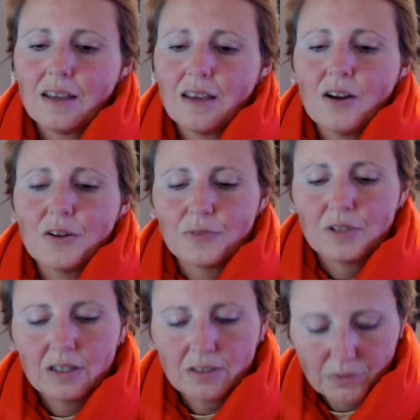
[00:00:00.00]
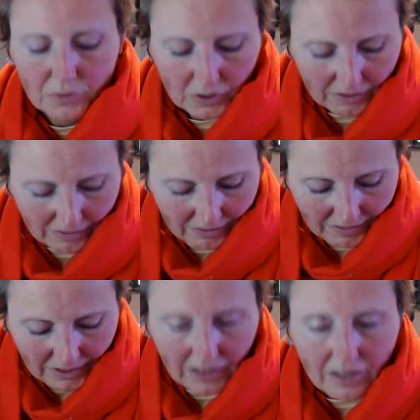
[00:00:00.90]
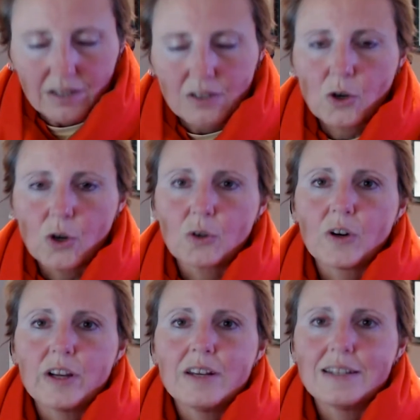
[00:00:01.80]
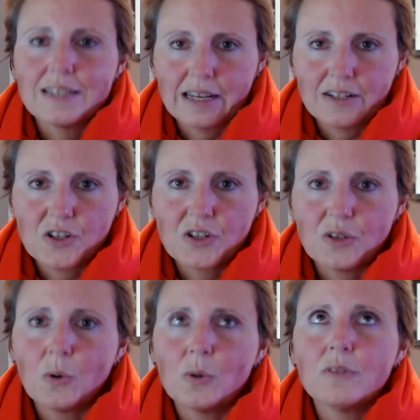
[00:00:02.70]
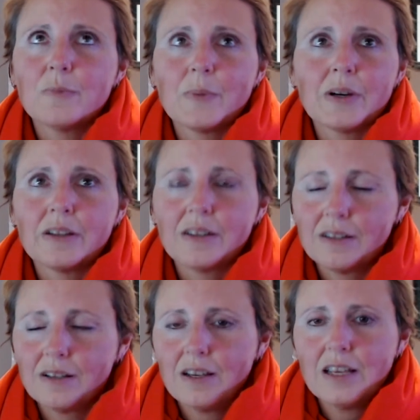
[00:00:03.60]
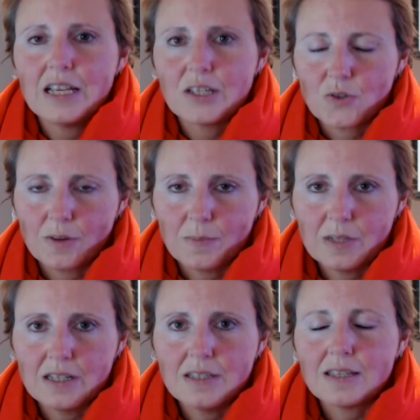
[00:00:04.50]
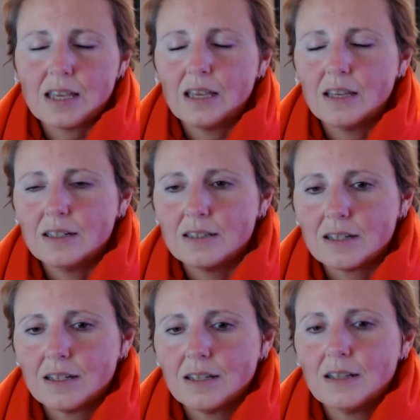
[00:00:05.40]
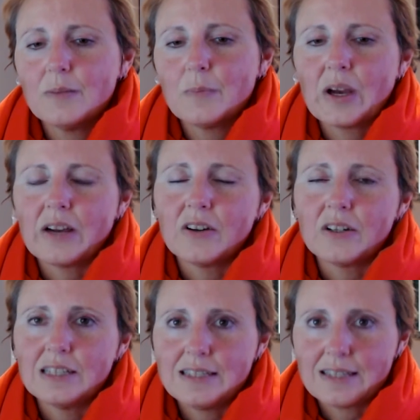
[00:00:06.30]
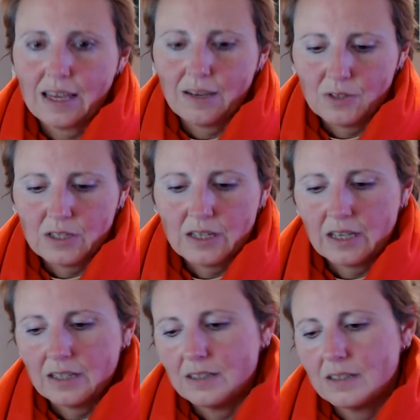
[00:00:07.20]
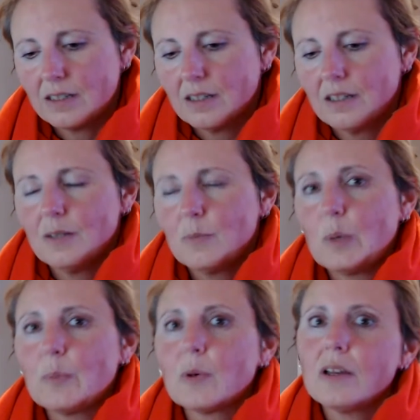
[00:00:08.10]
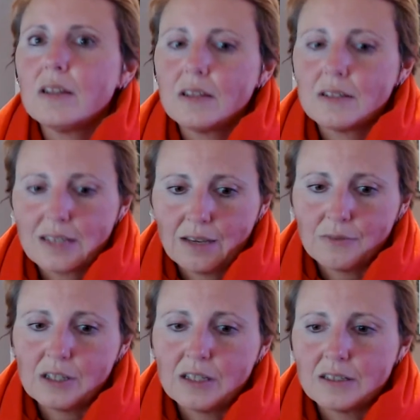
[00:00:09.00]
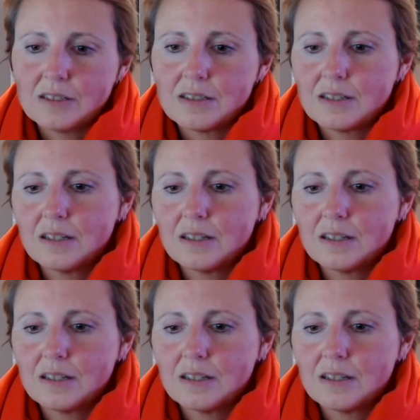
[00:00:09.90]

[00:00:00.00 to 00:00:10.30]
I feel like I've got concrete attached to all of my extremities, and my eyelids are heavy and my breathing is heavy, and